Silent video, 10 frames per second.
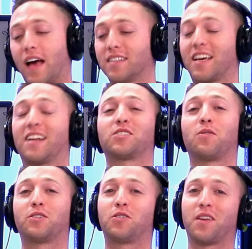guys, let us know
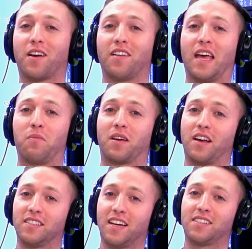what you think on that,
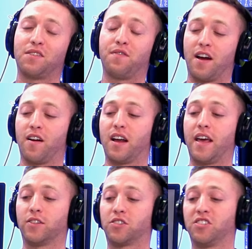because that is a very
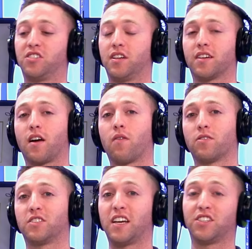interesting
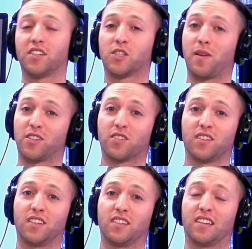conversation,
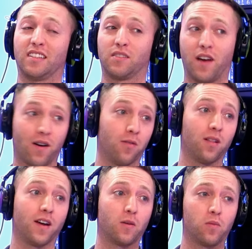especially it's very
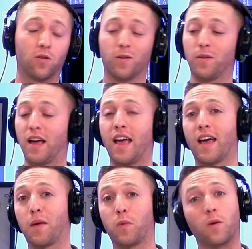relatable,
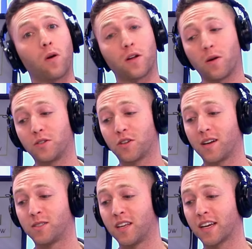and we want to know what you
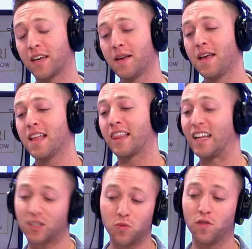guys think.
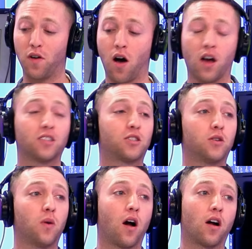Let's move on
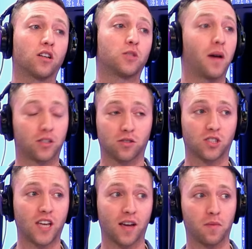to our special
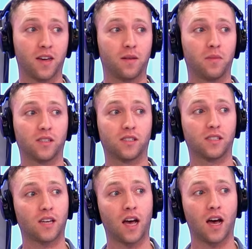segment.
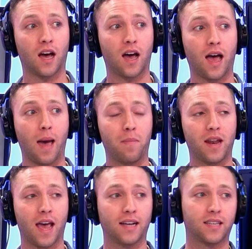Miss
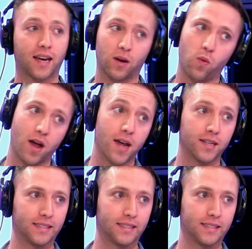Ebone, take it away.